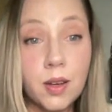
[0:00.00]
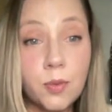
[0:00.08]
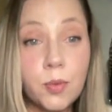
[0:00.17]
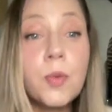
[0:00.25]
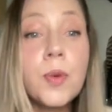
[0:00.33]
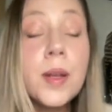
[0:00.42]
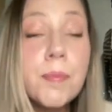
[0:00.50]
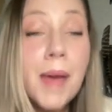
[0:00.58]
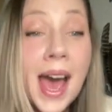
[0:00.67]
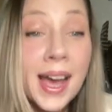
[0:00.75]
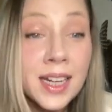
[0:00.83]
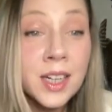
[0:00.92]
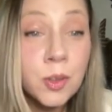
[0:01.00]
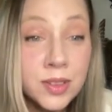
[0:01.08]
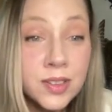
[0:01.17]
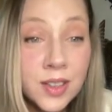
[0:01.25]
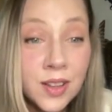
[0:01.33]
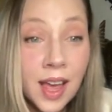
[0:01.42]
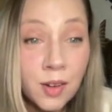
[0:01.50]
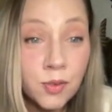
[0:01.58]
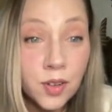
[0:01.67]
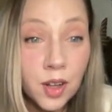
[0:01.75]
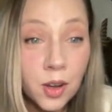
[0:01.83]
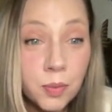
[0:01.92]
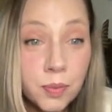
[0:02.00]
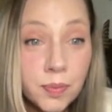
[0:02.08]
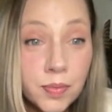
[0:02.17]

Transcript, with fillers: We went back and it was in the envelope.